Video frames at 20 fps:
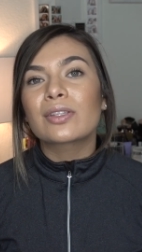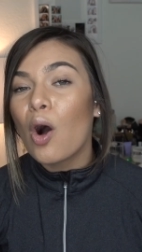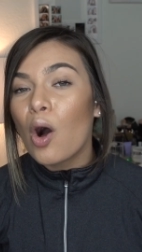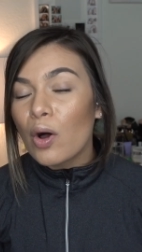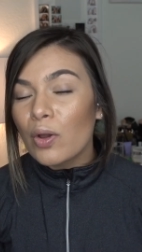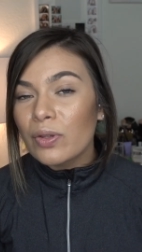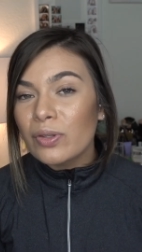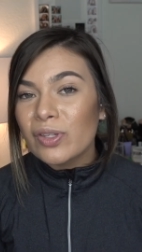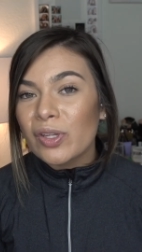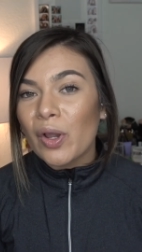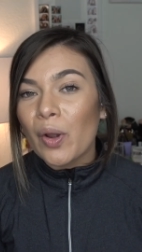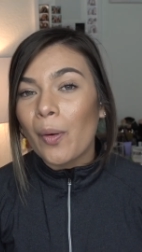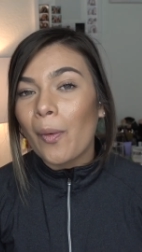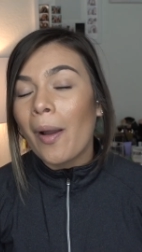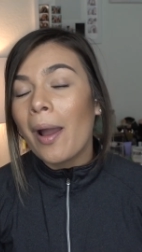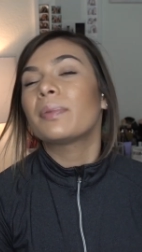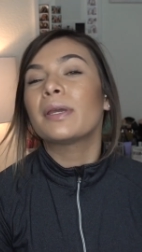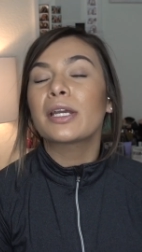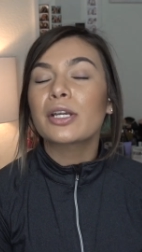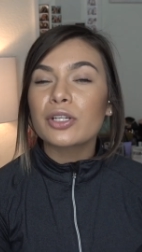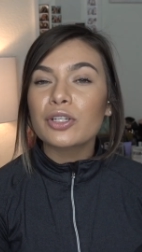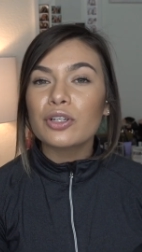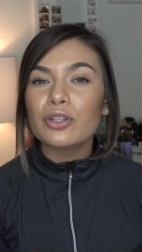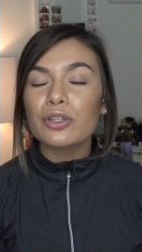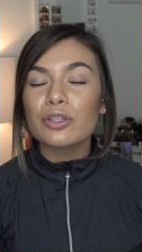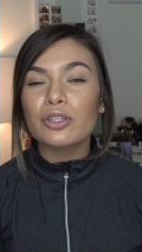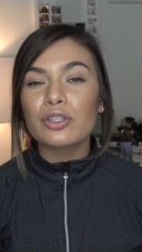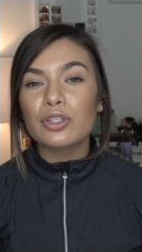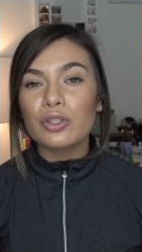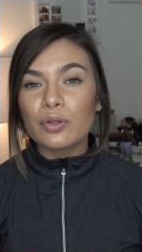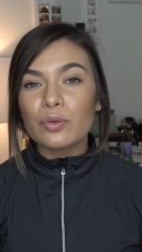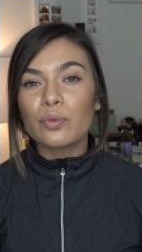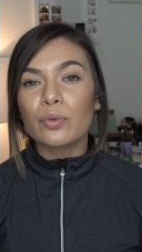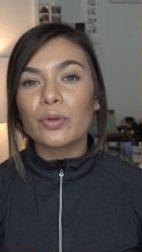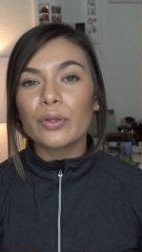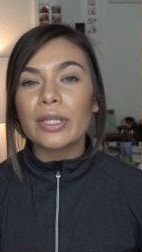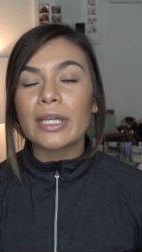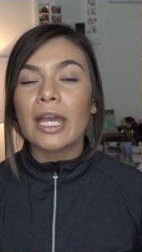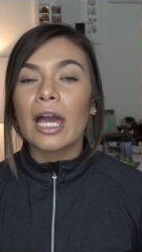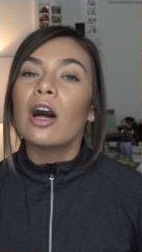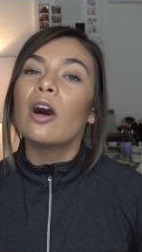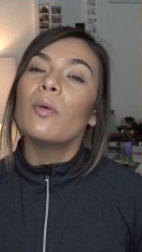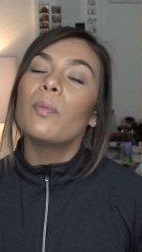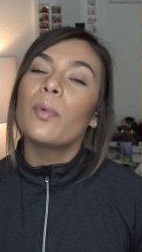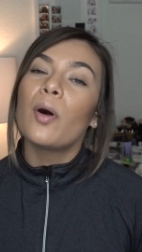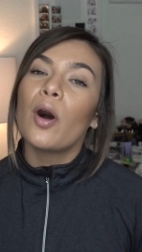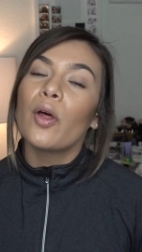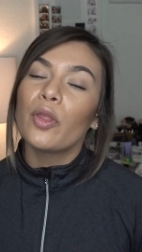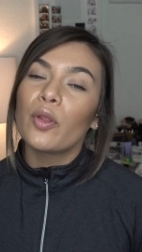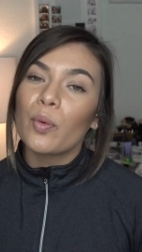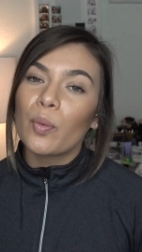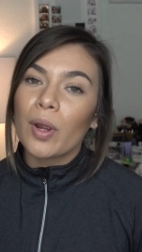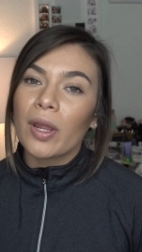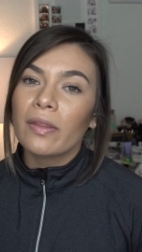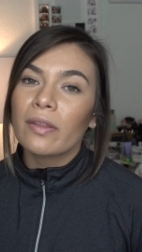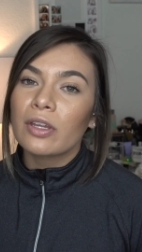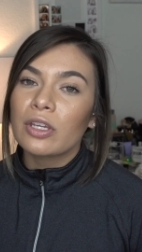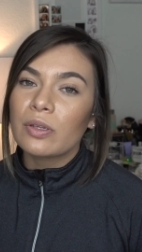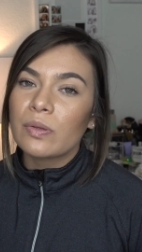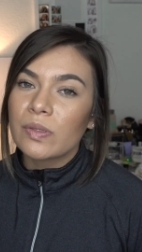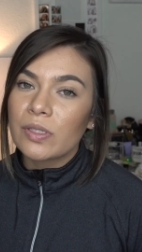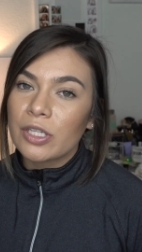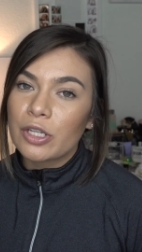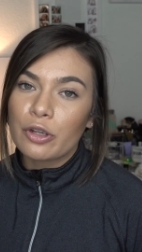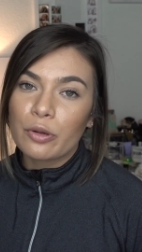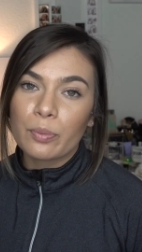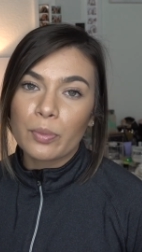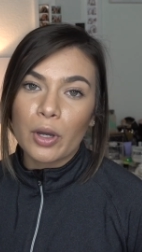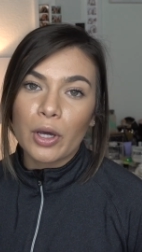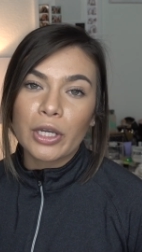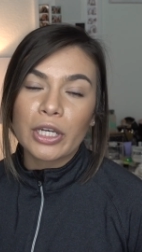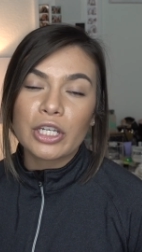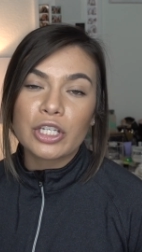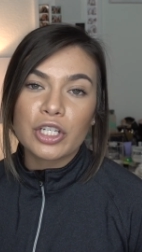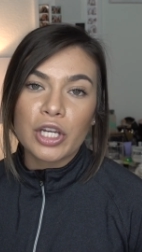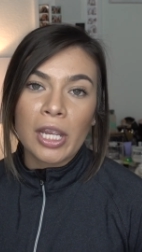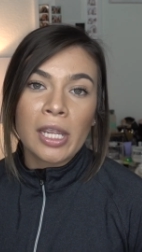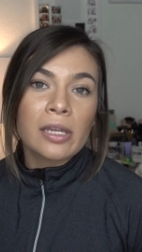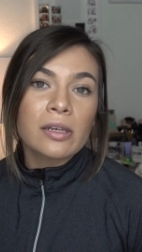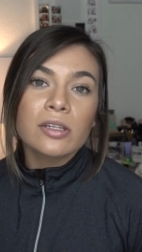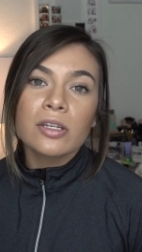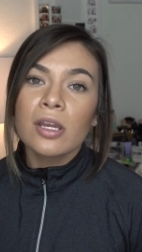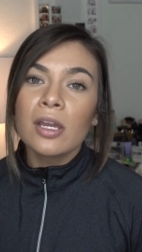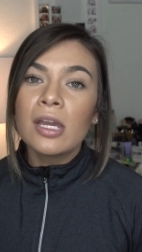Also, pictures do really help on the way that you see your body change.